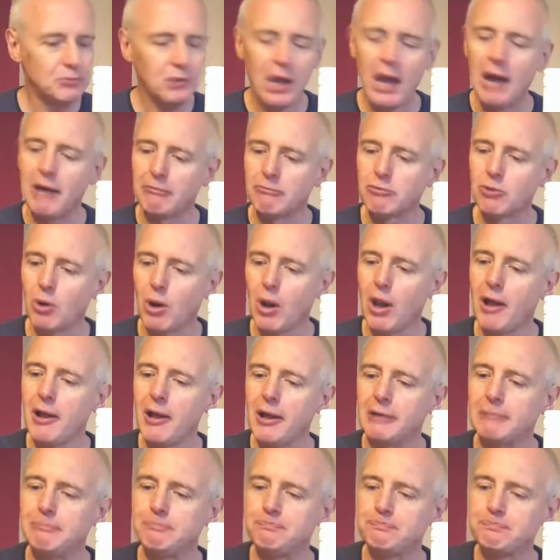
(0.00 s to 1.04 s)
Yeah, quite
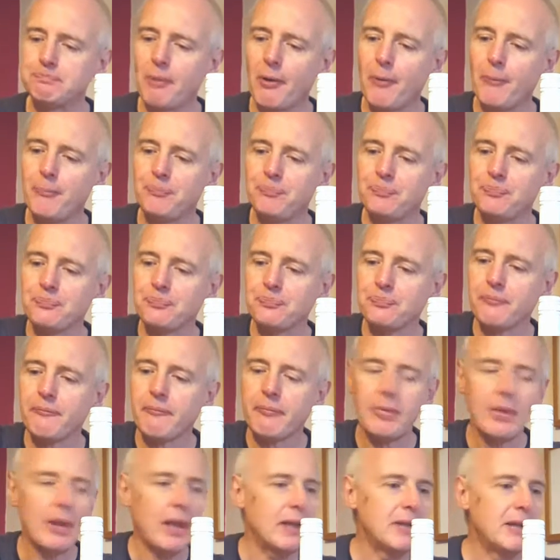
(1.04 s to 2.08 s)
like that.
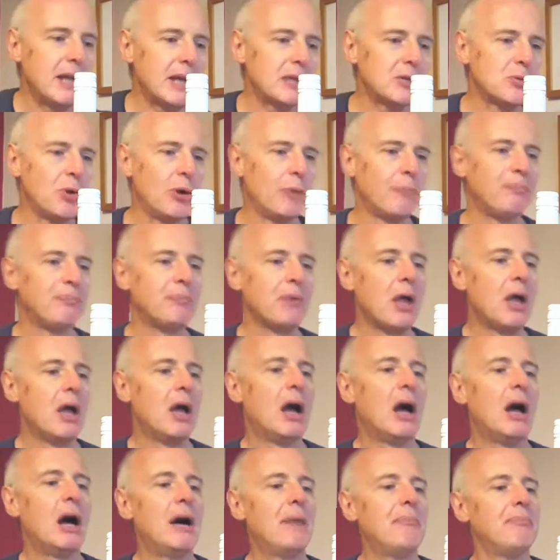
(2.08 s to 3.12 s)
Next one,
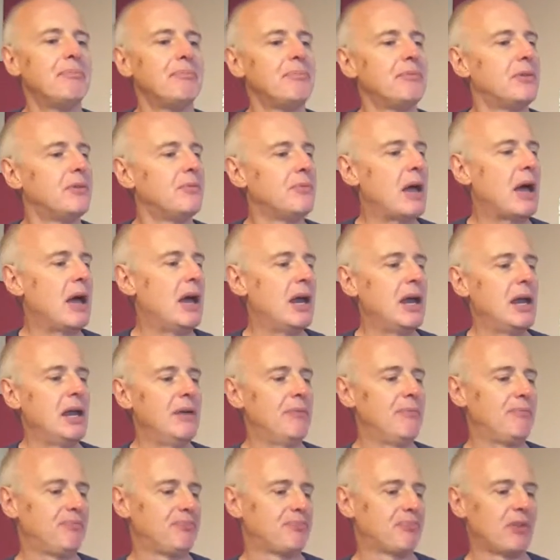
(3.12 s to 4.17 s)
um,
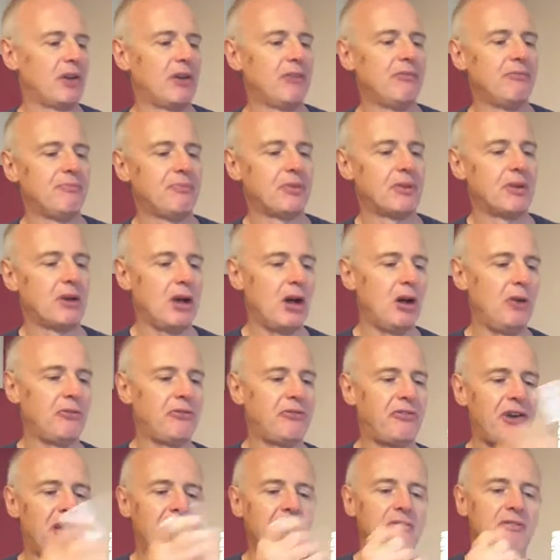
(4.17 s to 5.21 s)
a
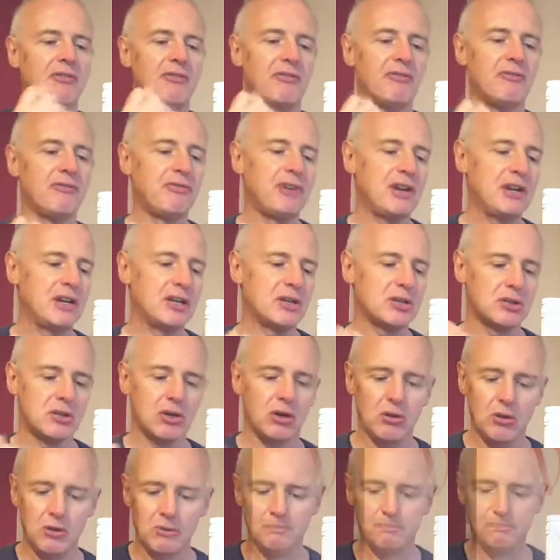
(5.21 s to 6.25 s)
old fave, Viña
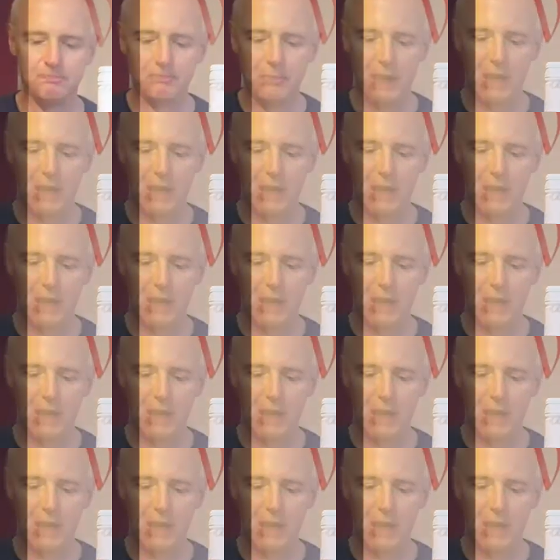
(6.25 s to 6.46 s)
Sol.